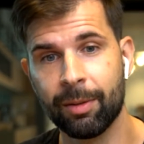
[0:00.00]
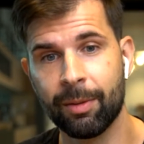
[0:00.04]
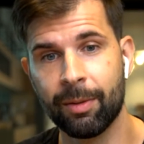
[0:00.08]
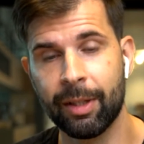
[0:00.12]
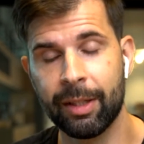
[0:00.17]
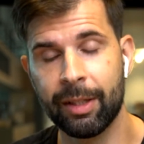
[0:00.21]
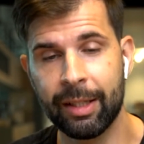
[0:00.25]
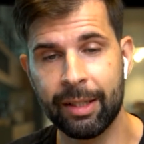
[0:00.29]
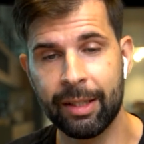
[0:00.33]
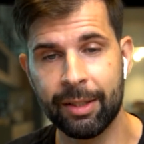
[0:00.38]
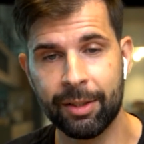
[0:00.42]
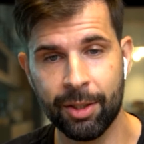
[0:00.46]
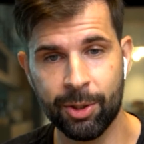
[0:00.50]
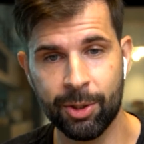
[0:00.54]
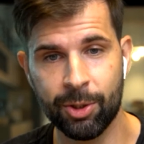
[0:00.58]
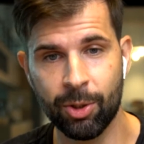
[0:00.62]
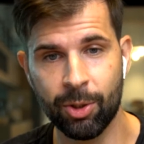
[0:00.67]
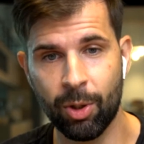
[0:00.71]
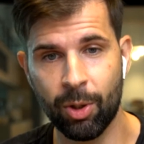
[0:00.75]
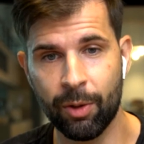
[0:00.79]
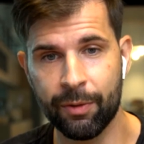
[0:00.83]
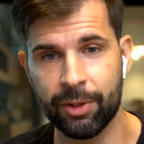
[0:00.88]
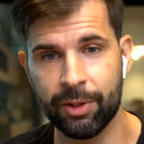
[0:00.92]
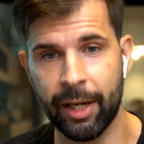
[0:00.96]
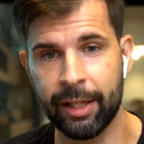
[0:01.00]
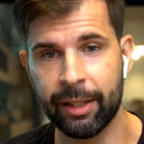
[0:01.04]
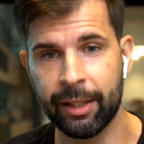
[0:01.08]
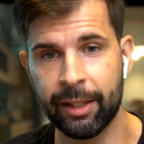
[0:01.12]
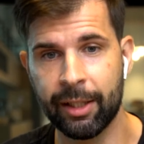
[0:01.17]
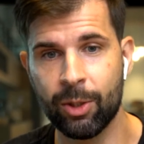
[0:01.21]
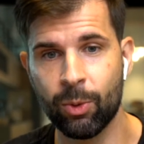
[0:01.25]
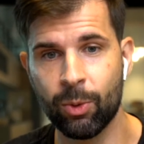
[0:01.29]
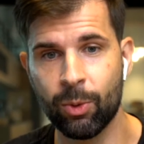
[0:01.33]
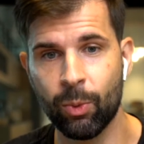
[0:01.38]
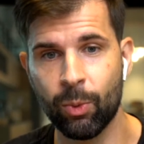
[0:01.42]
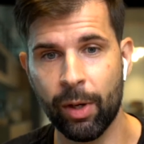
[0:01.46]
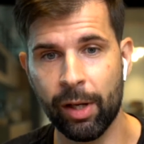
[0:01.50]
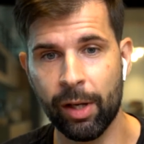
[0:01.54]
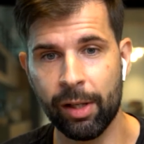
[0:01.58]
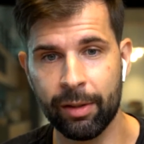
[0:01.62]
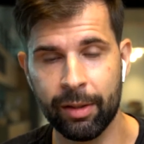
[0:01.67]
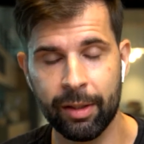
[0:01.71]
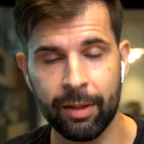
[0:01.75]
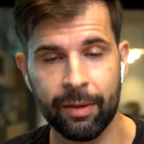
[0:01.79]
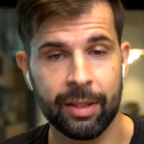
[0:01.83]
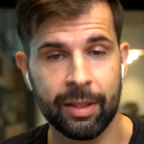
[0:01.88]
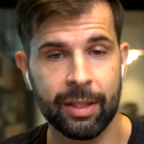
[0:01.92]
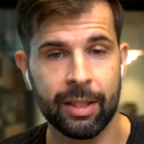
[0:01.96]
that it deserves ranking well,
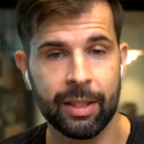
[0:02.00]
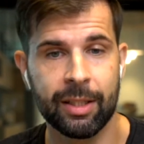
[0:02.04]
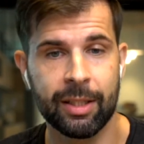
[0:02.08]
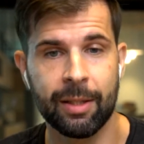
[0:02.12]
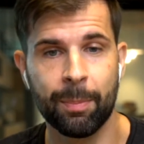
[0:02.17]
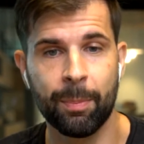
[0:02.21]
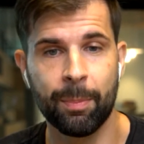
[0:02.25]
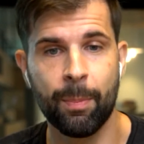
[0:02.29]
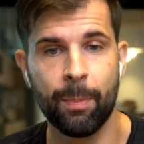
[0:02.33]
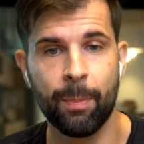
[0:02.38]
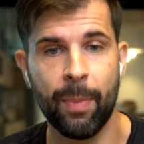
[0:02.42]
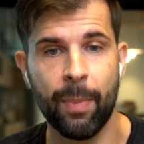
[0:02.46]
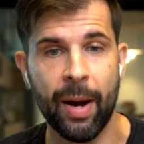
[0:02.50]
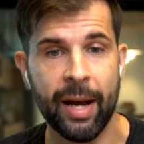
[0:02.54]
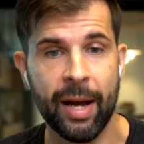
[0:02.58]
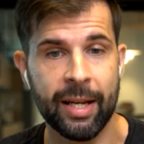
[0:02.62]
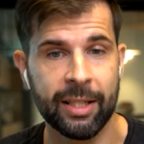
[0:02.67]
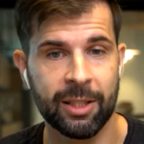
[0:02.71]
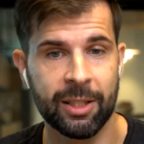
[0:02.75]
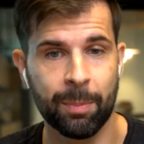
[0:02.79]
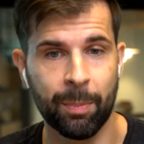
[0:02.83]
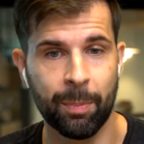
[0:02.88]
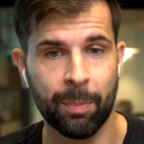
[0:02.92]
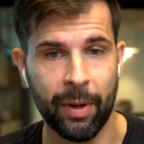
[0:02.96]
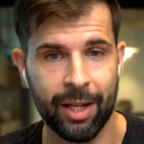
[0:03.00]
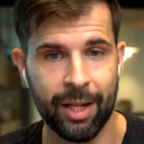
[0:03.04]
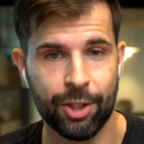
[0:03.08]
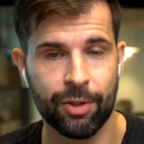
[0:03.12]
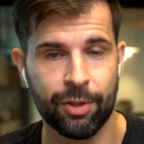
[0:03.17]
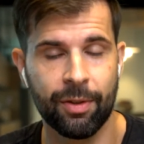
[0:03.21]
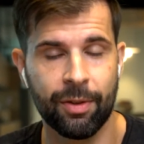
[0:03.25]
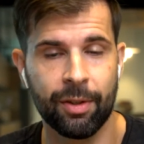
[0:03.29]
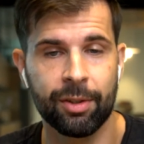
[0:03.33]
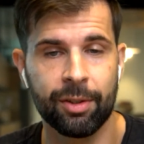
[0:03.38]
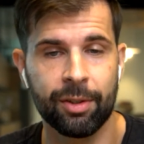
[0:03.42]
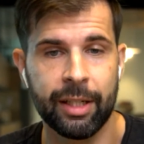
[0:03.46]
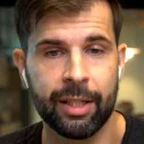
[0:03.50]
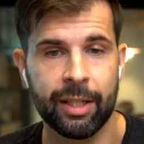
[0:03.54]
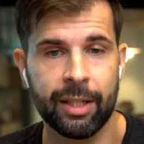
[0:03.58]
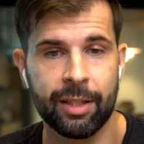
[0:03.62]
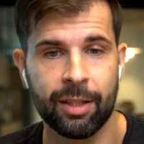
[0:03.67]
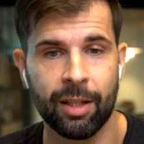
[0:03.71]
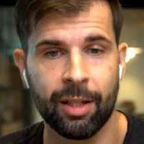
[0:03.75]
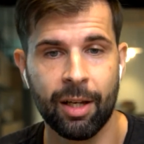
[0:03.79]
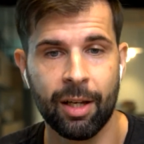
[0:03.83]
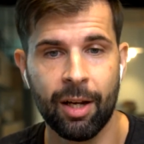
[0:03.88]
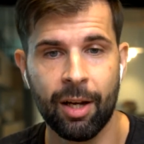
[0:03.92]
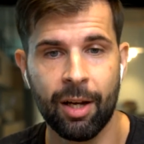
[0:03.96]
that this is the best page there
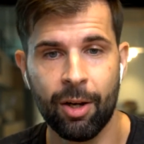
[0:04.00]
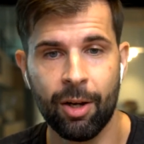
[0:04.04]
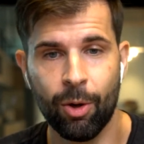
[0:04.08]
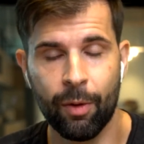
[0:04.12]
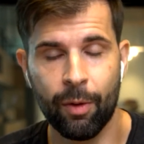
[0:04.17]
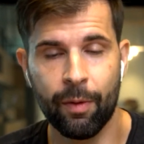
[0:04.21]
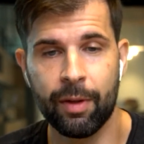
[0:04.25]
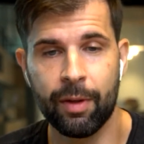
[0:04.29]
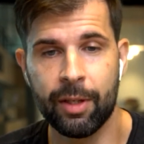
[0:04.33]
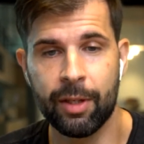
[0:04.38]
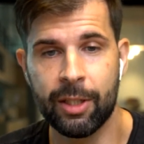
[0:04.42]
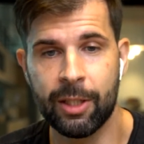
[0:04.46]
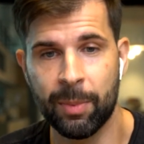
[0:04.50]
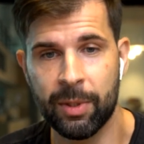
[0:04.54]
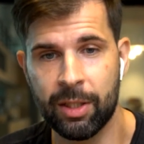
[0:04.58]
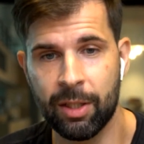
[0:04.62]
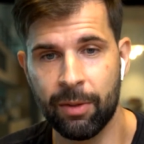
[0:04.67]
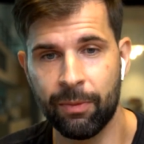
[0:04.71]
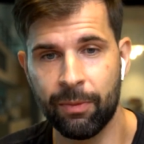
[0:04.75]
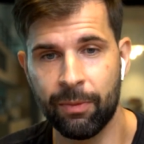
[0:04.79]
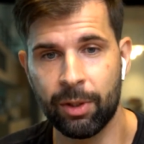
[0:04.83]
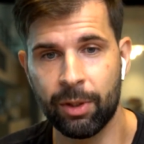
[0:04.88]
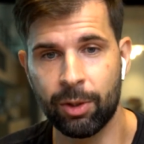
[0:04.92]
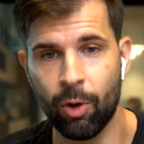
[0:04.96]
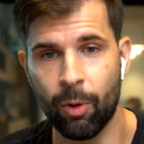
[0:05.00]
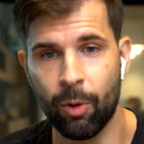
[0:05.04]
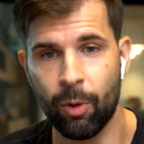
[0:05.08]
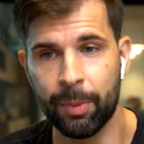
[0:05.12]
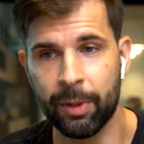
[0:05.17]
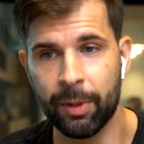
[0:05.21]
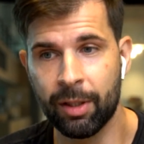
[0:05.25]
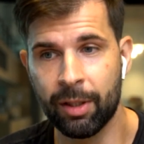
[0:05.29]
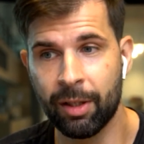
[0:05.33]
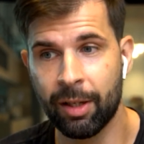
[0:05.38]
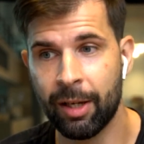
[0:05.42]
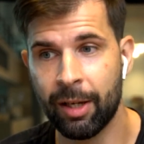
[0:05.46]
is on this specific topic.